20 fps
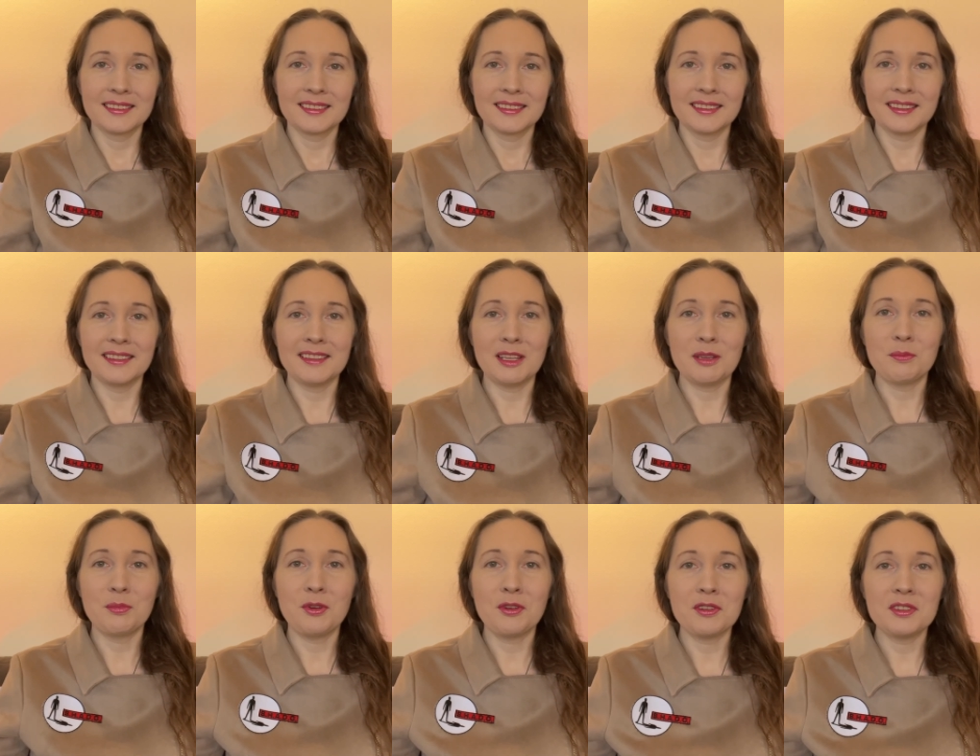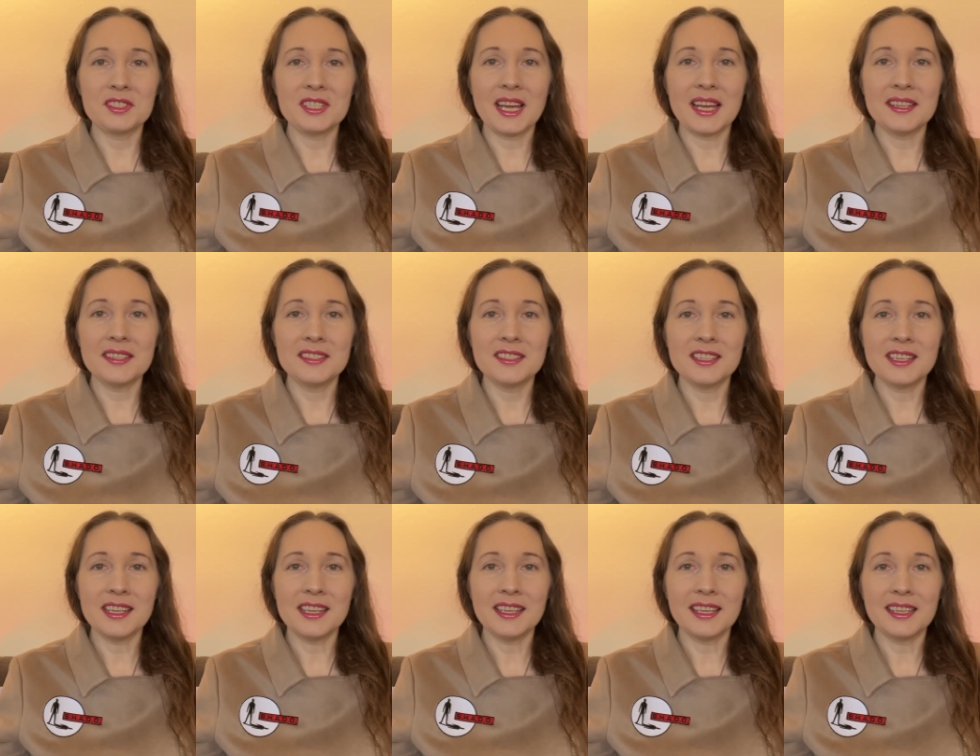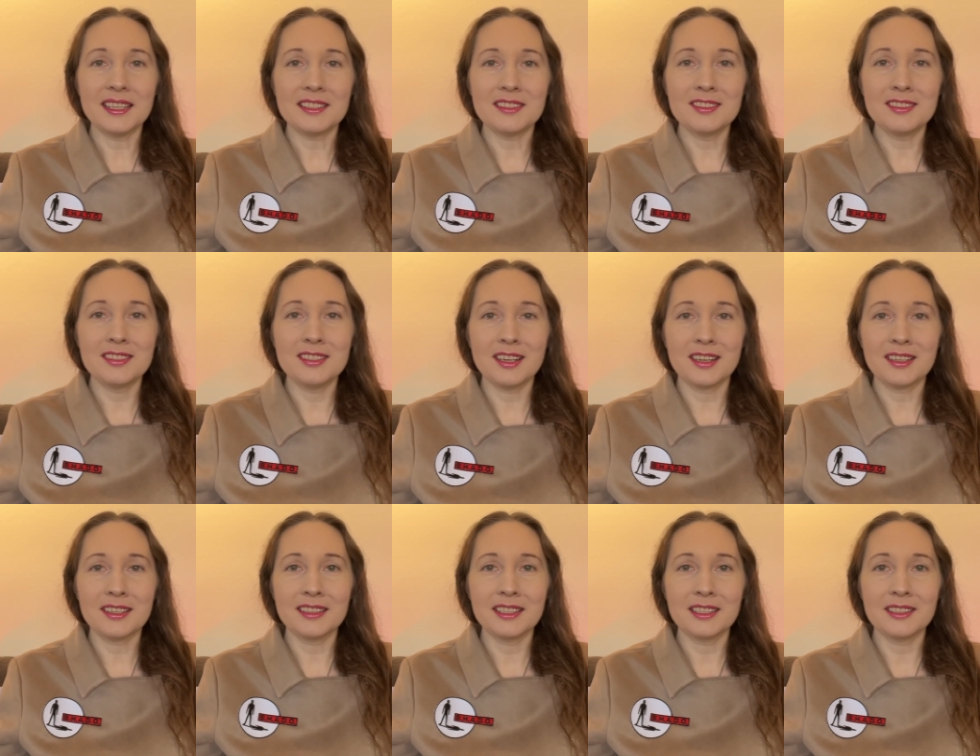And then poor Destiny getting
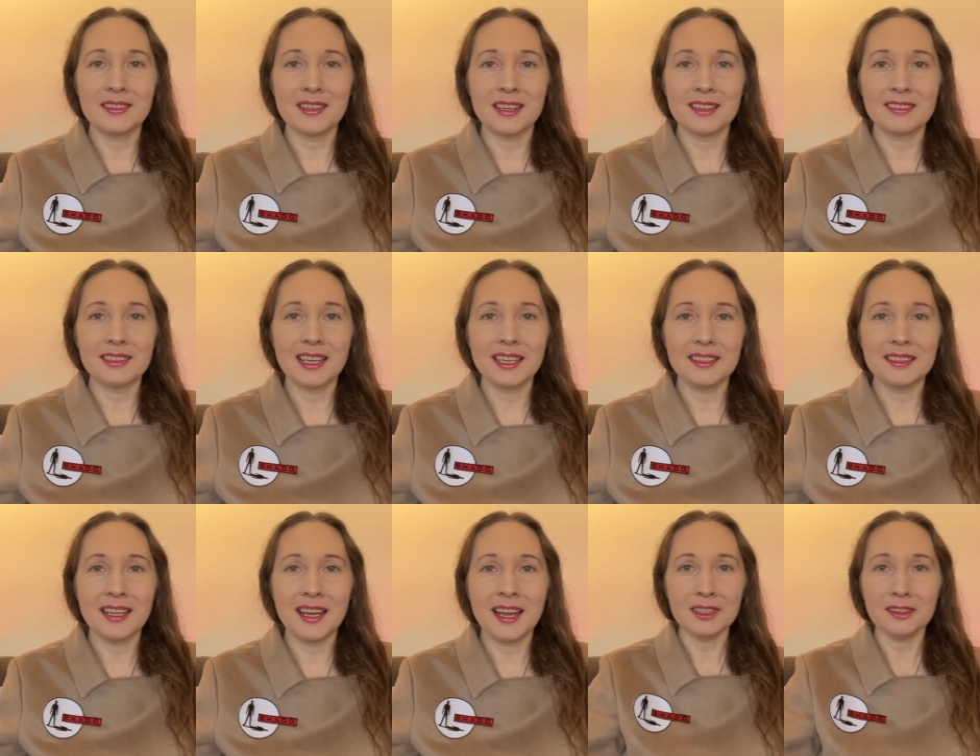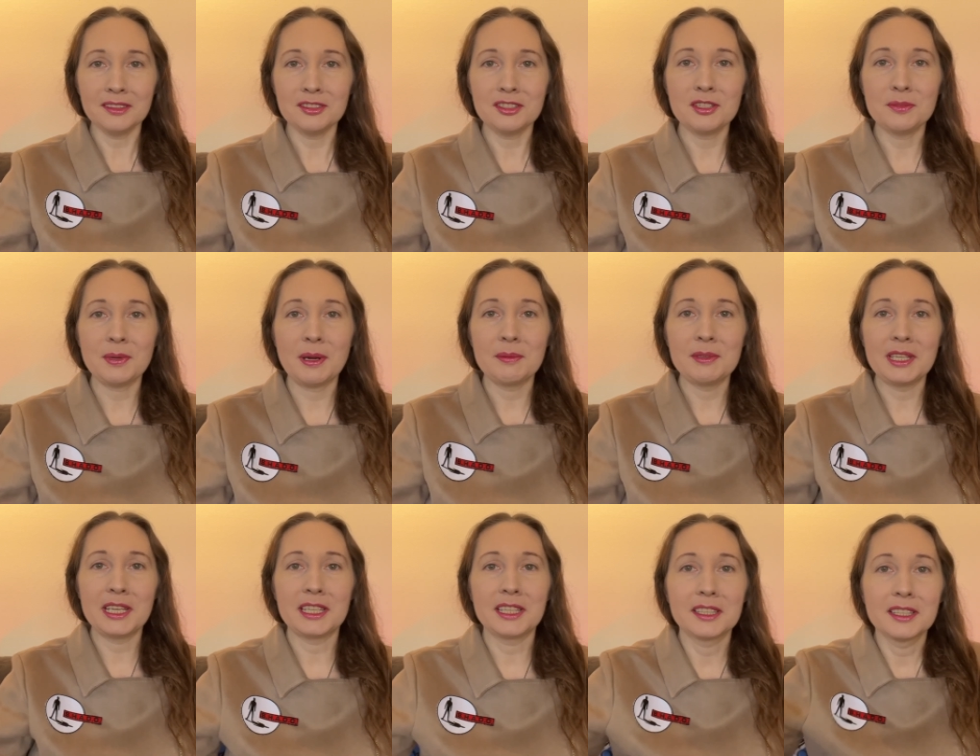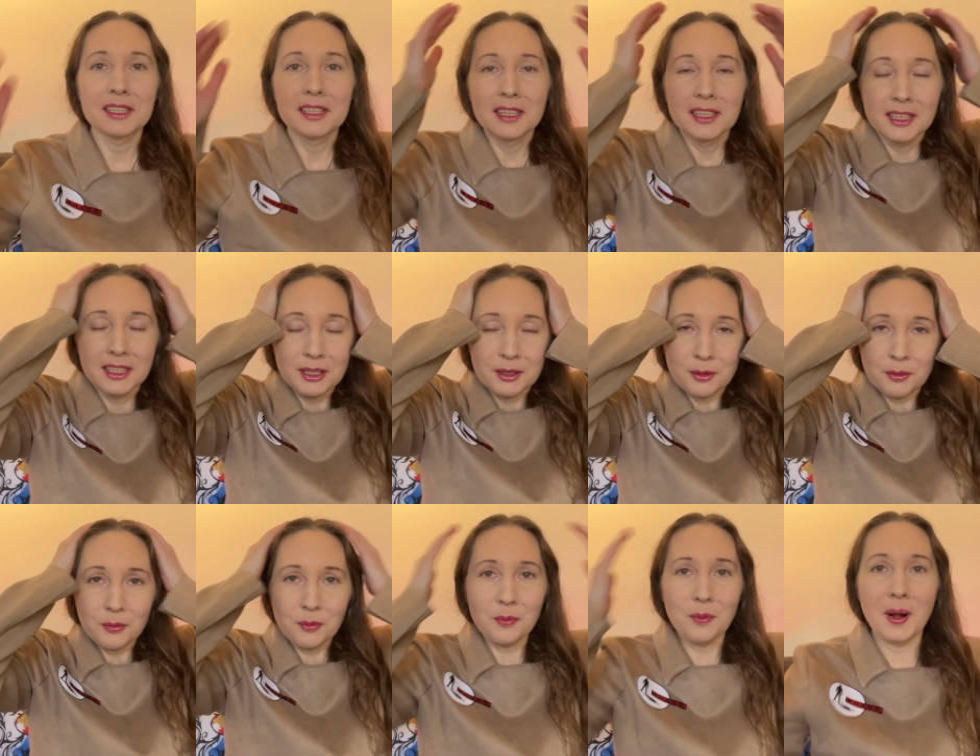stuck on the ground like that. She's probably like,
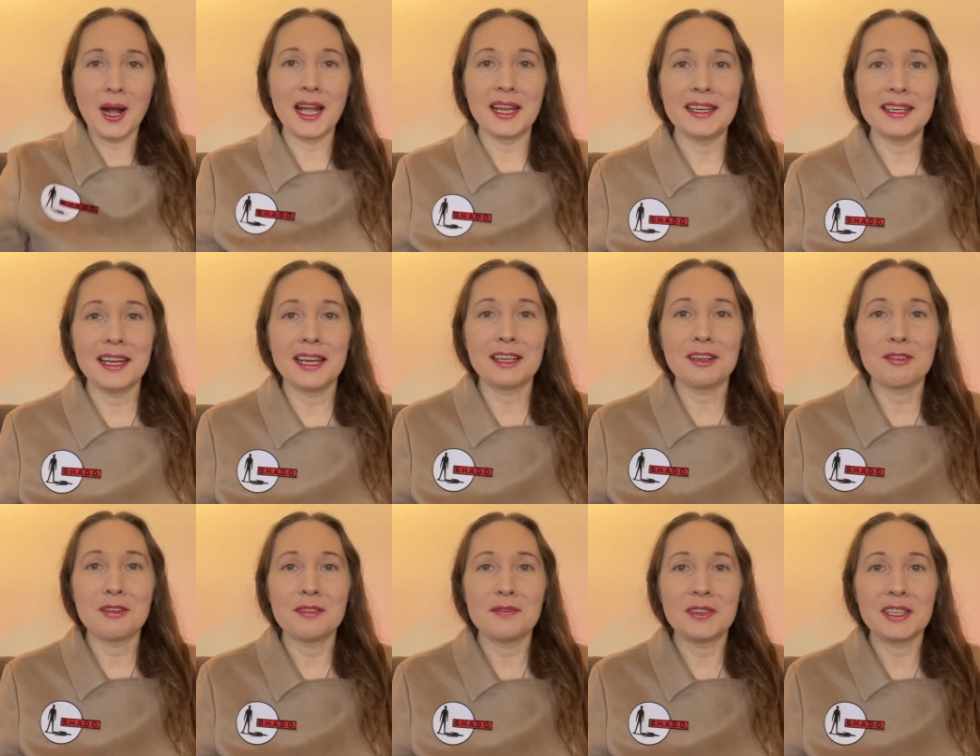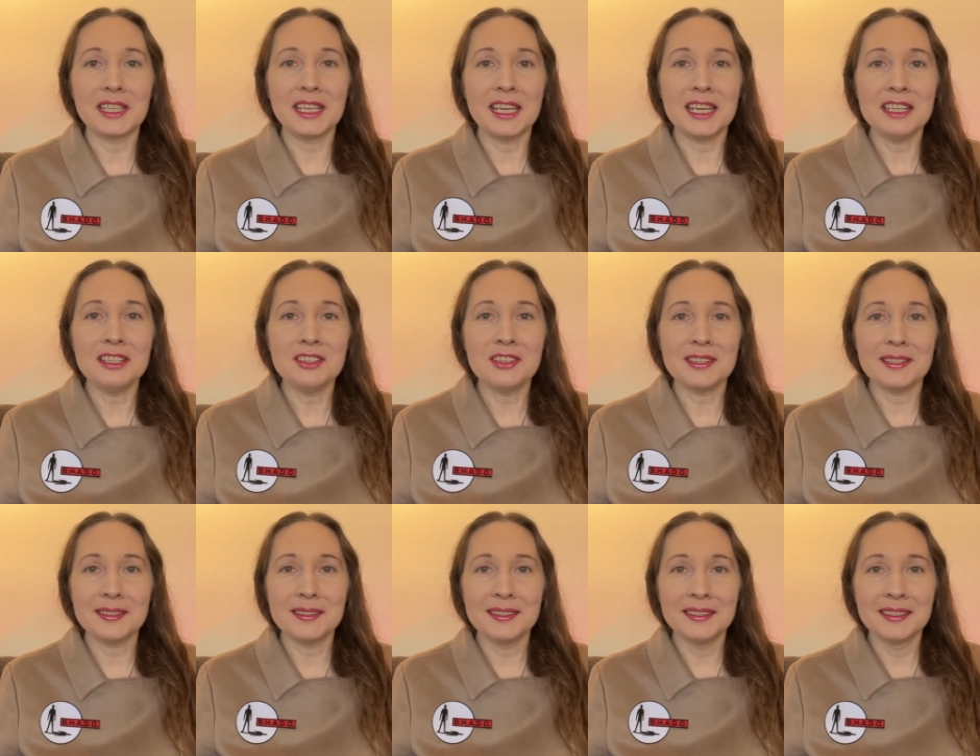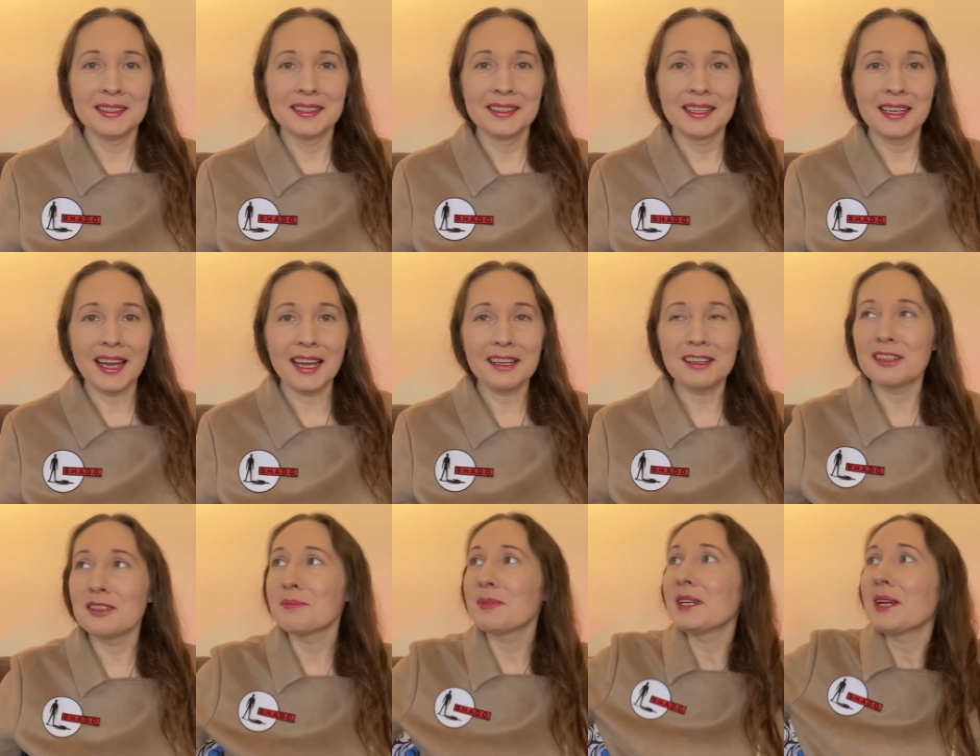why did I go on vacation? I
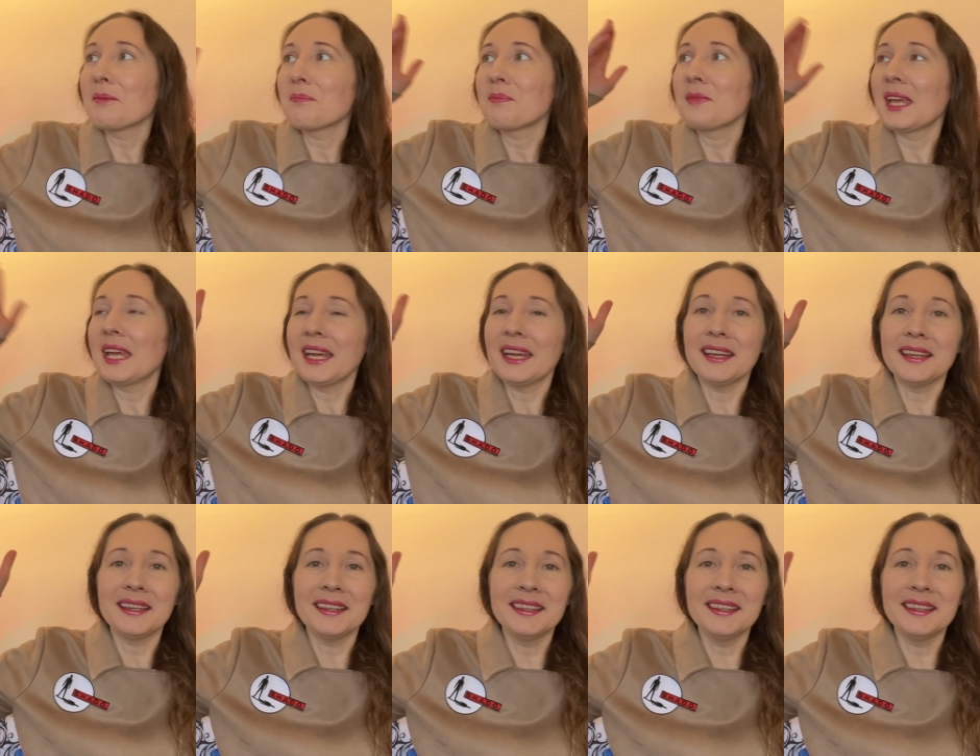could have been up there.